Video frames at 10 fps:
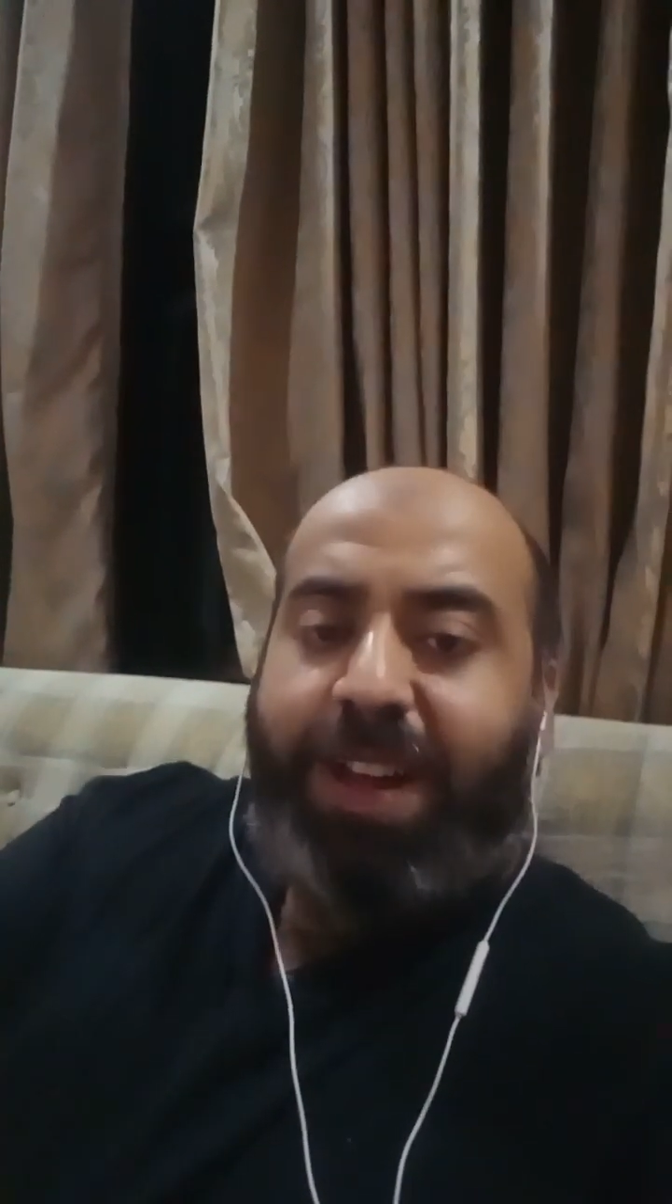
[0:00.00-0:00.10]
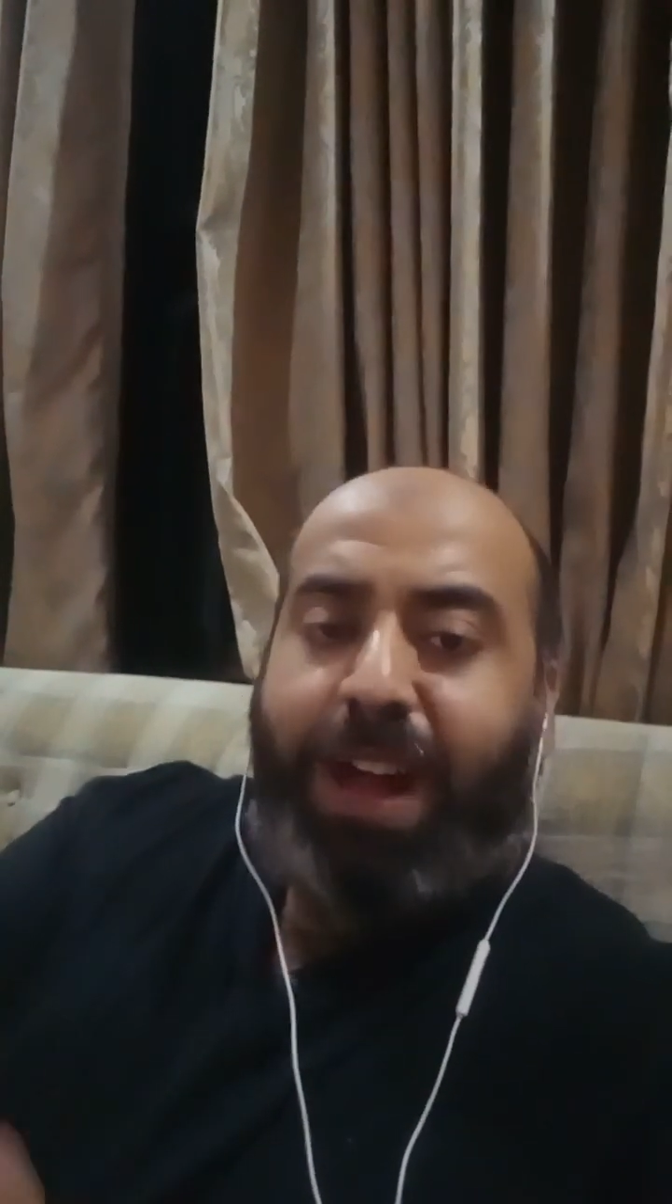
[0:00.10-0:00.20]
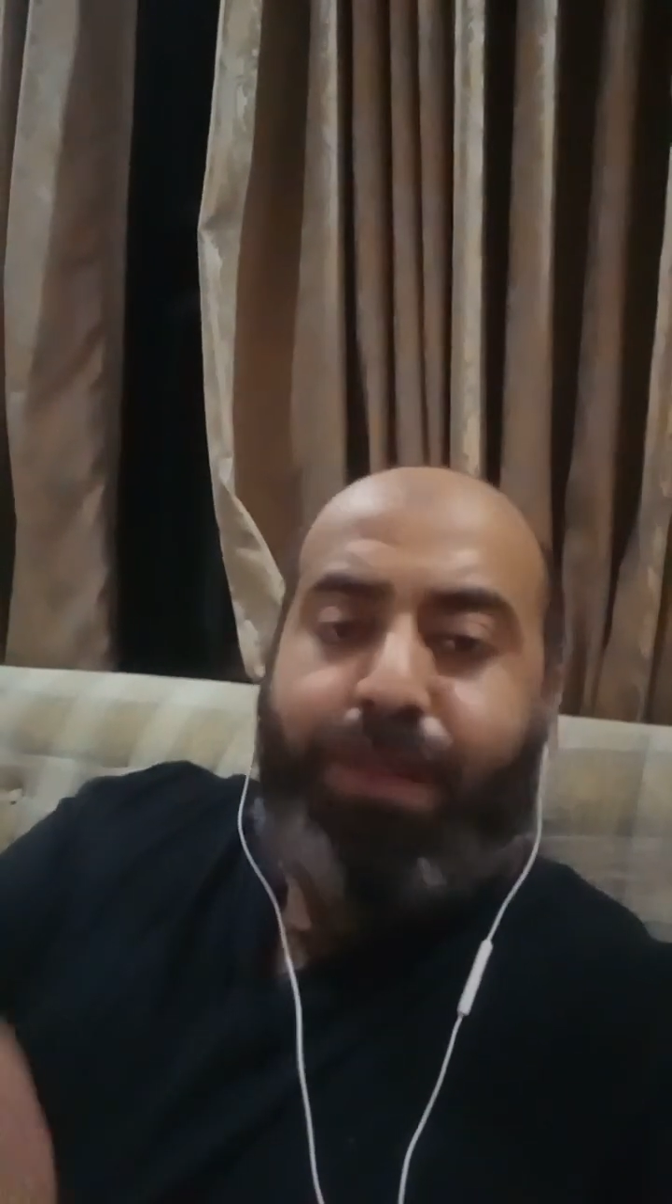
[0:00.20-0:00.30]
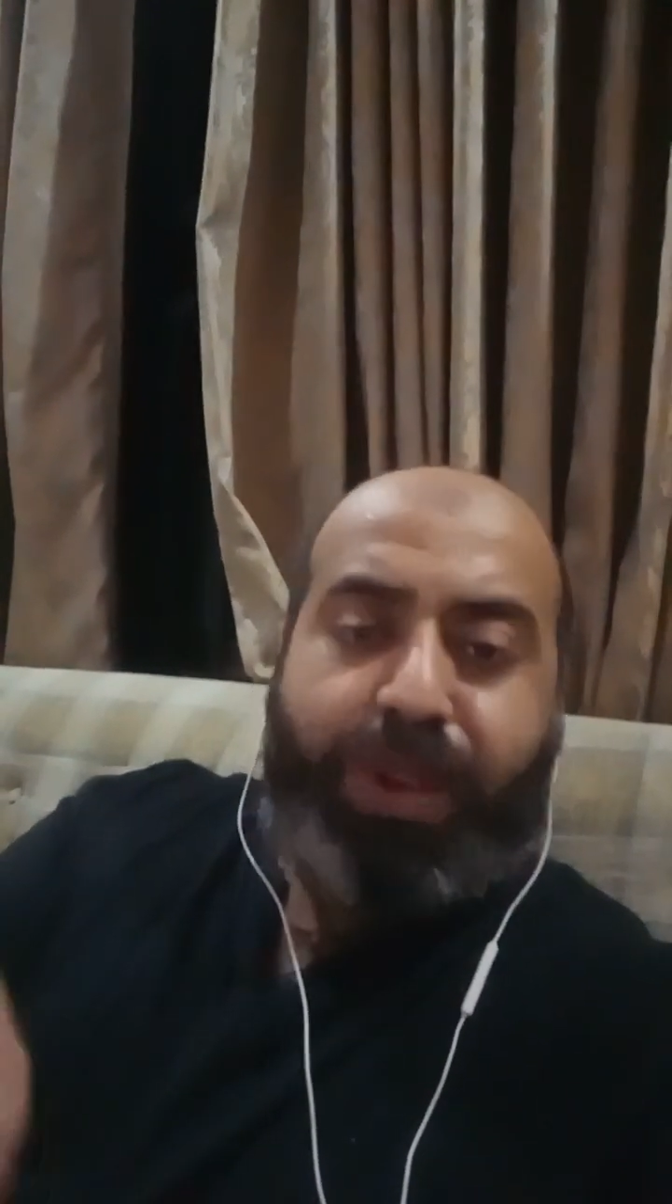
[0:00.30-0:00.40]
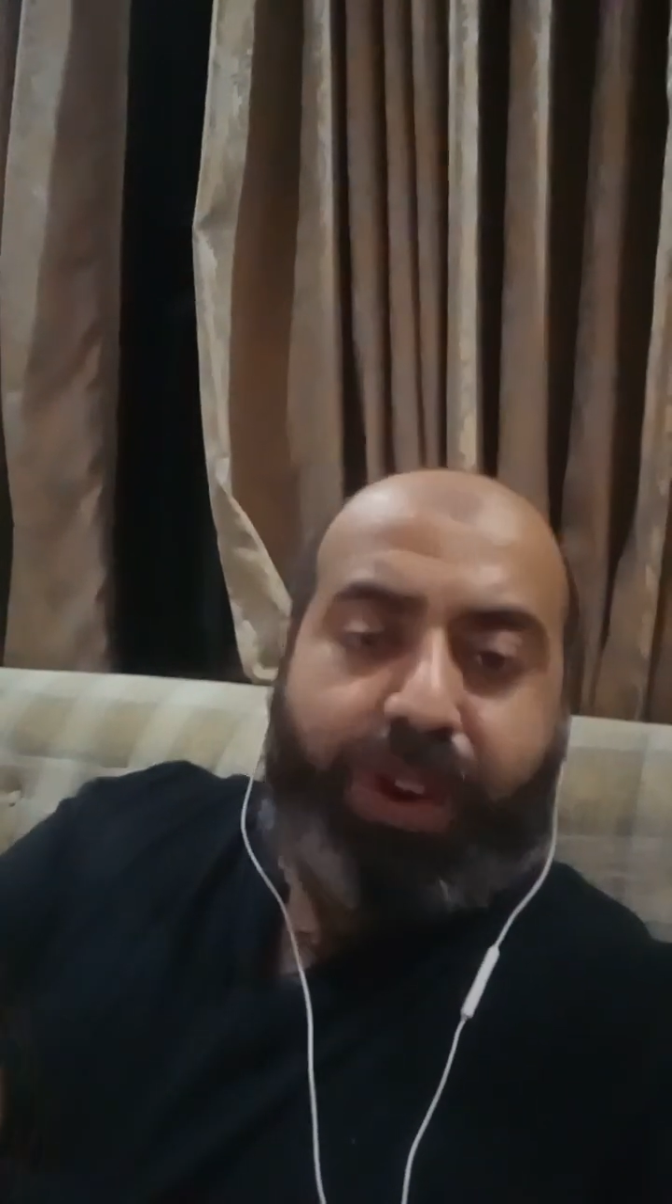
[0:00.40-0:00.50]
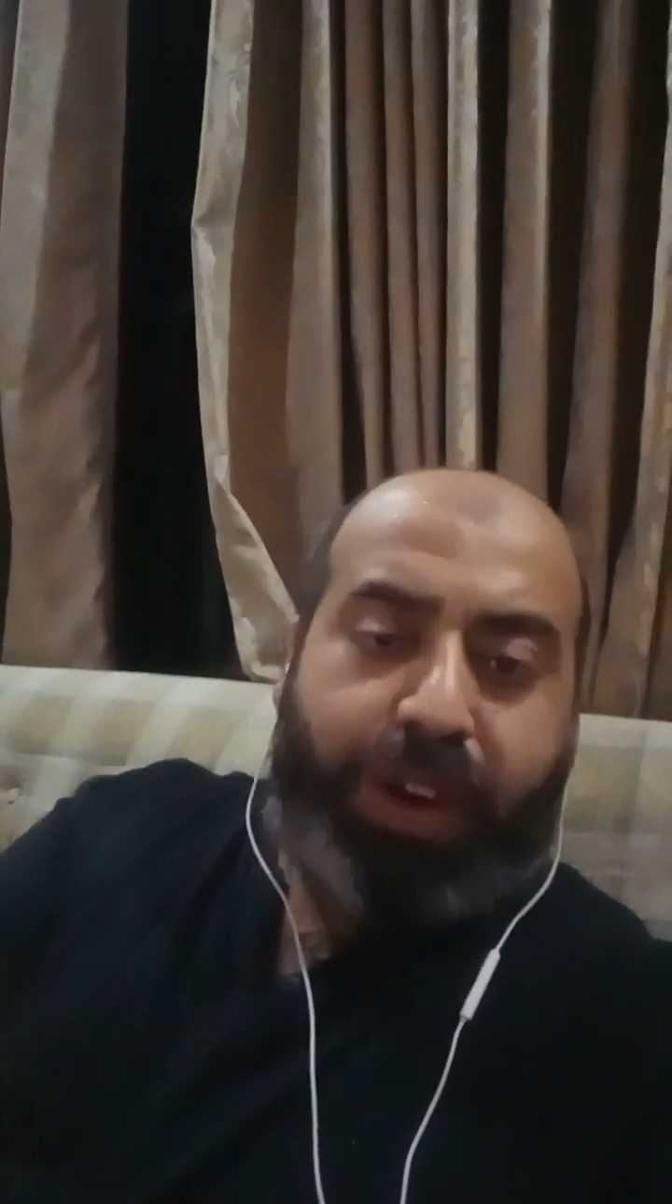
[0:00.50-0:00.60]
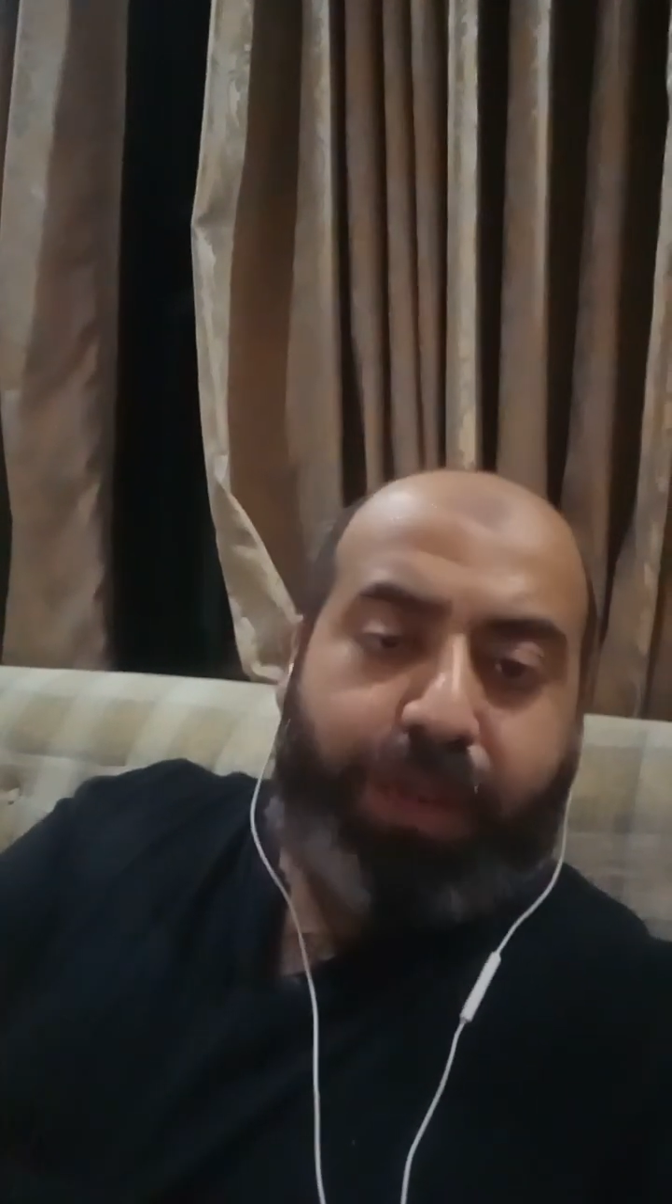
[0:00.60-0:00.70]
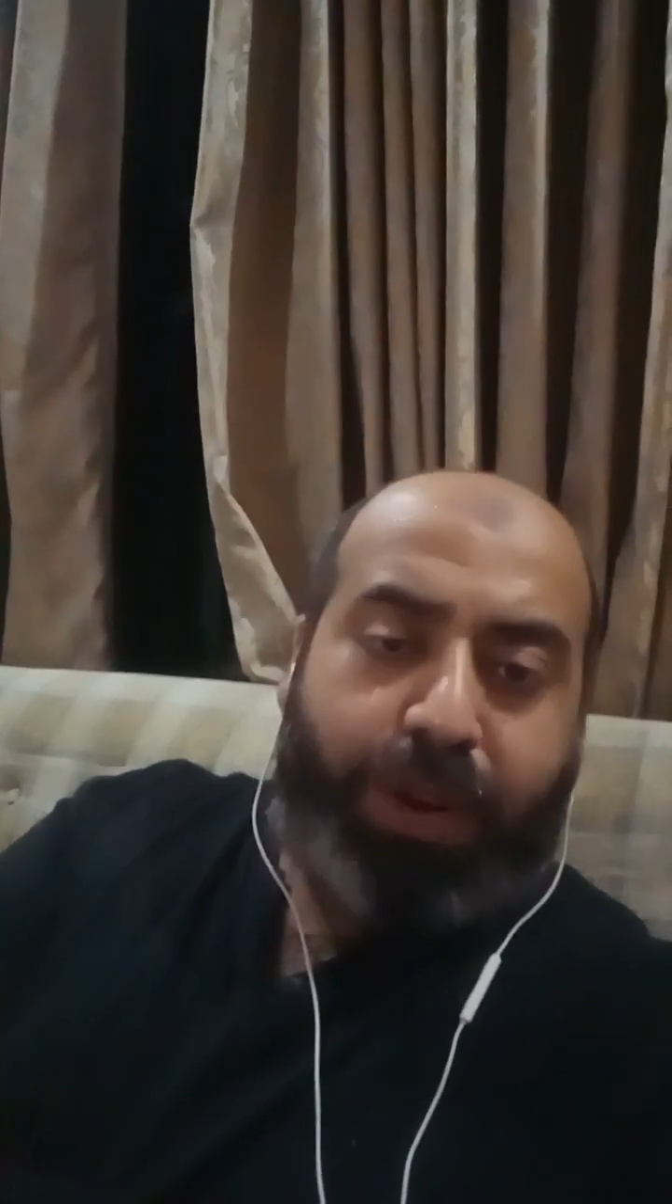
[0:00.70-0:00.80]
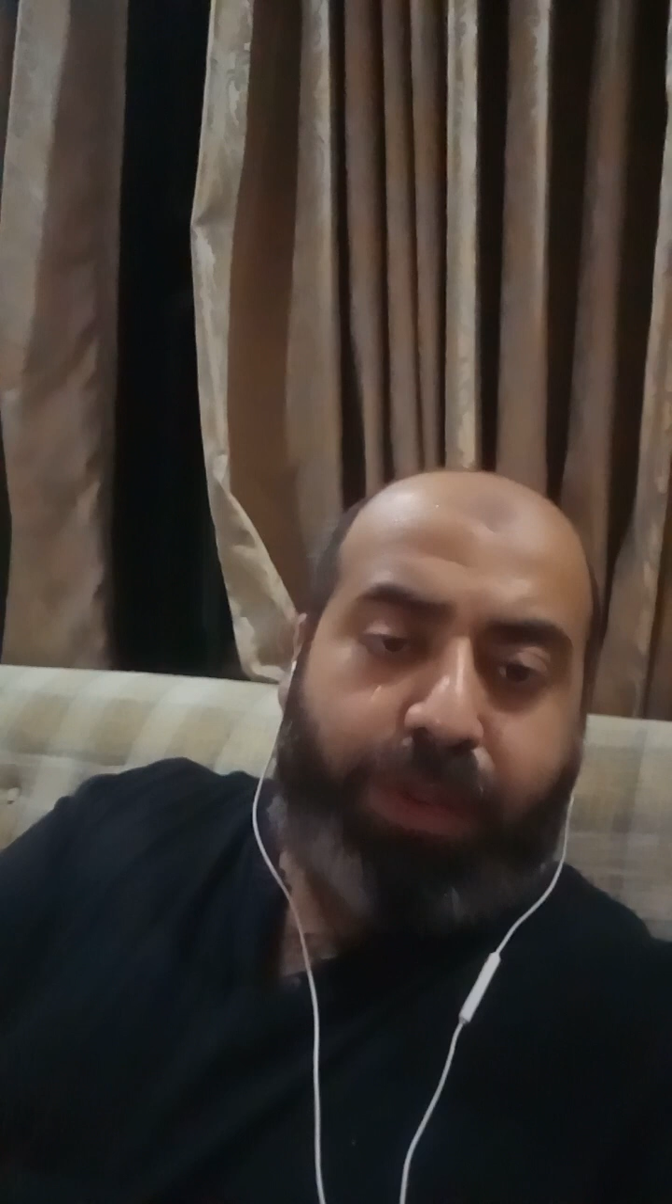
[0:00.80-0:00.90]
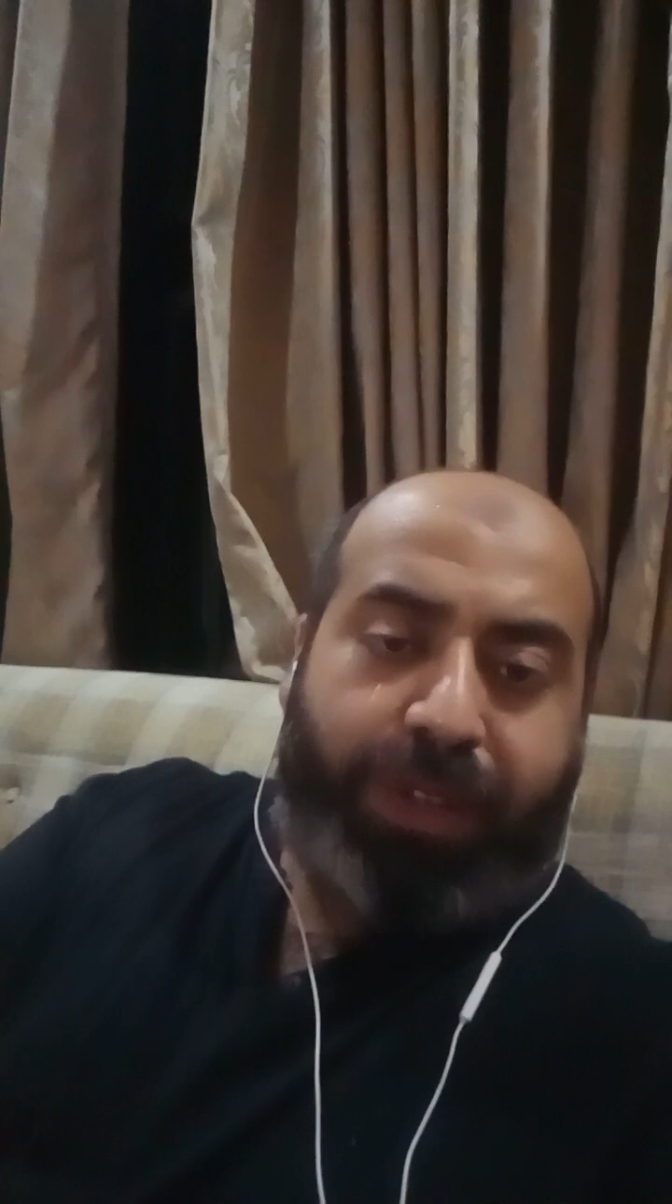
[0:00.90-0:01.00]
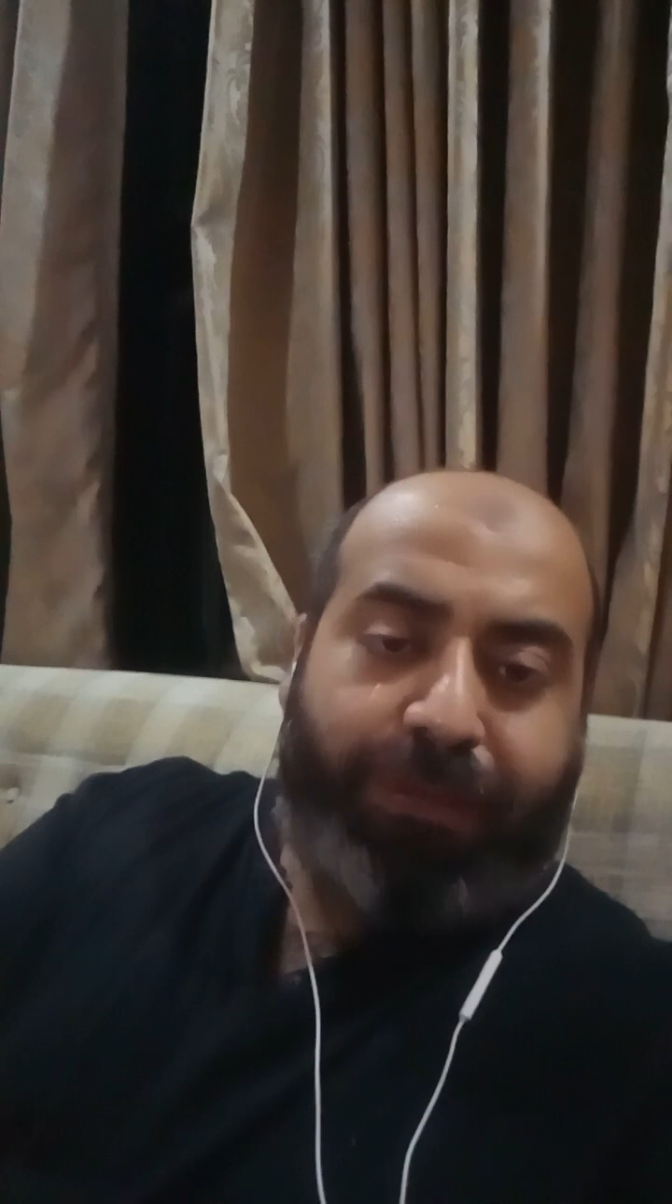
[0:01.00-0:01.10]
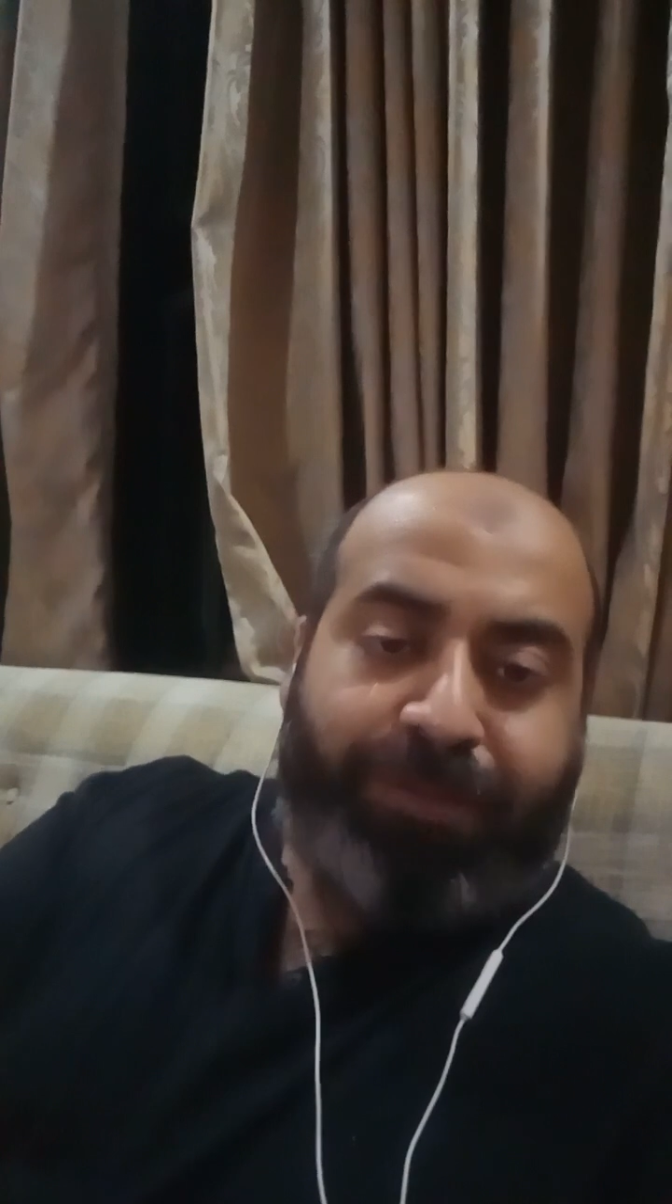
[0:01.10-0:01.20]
I'm talking about